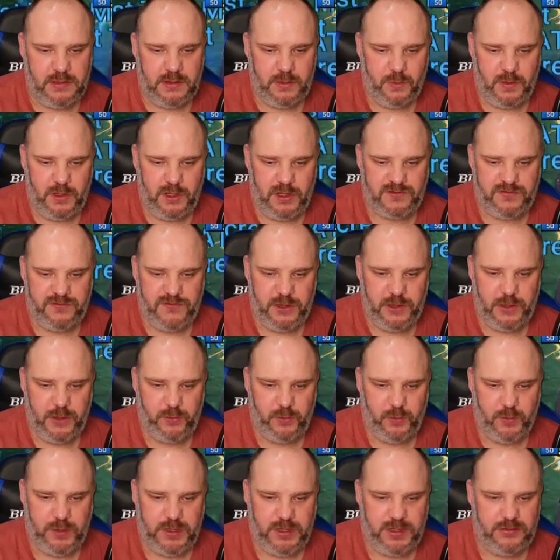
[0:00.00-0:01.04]
It works fully
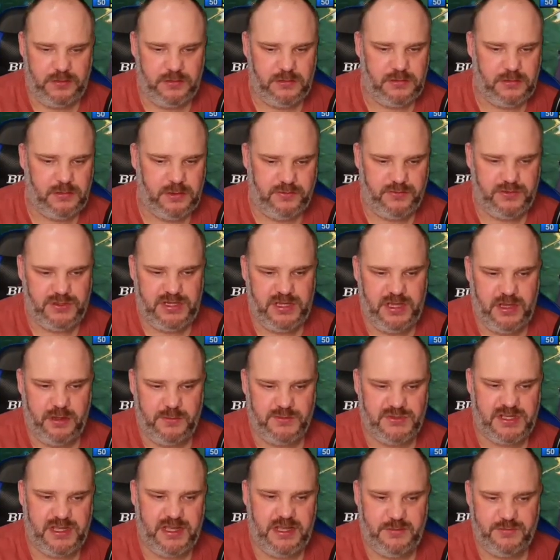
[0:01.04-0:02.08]
on auto. Obviously
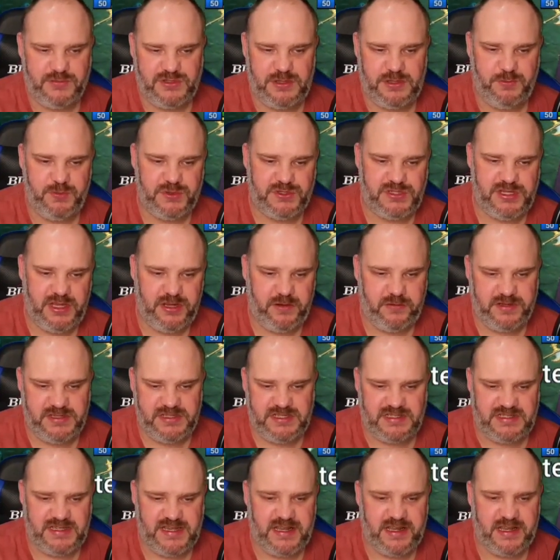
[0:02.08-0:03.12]
Arbiter comes in, puts the
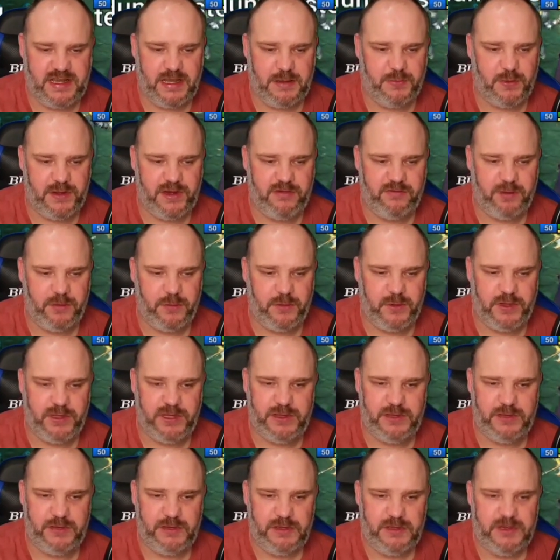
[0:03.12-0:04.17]
increased attack up on
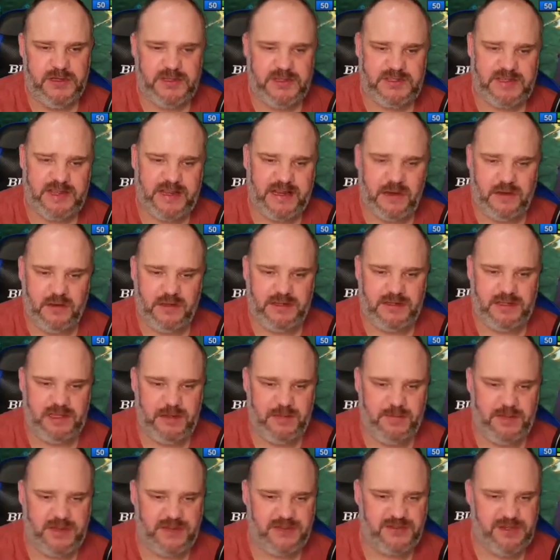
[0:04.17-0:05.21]
everybody. Stagnite
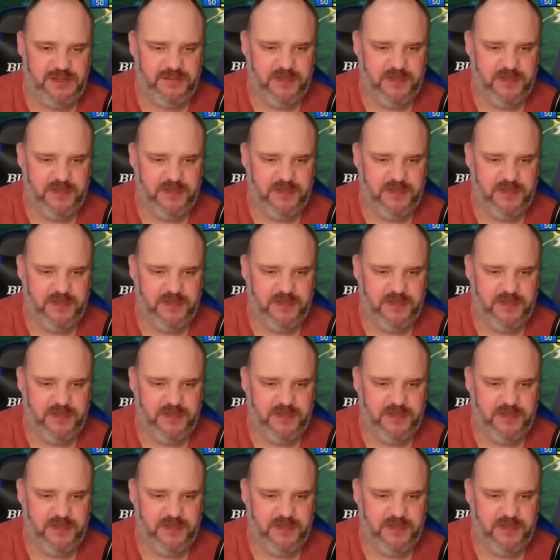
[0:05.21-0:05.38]
debuffs